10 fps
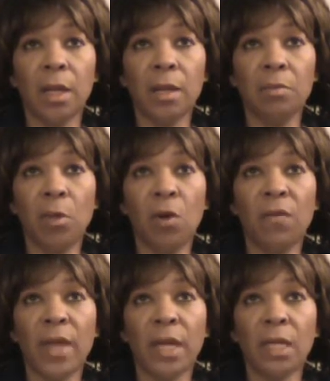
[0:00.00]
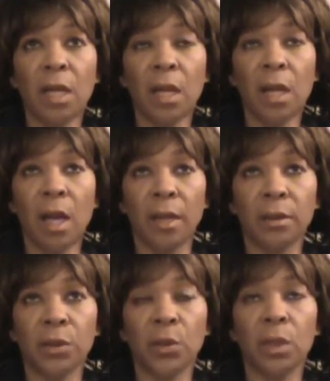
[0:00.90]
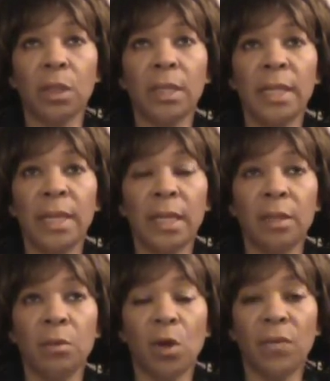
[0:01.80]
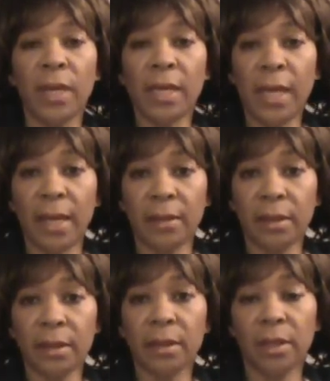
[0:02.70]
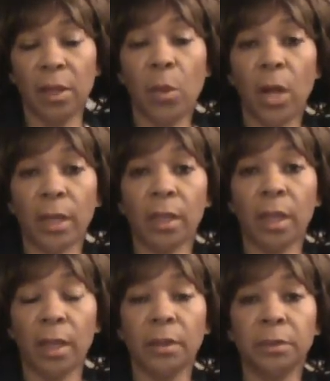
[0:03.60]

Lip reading: In Muvane High School in Muvane, Kansas, in the parking lot.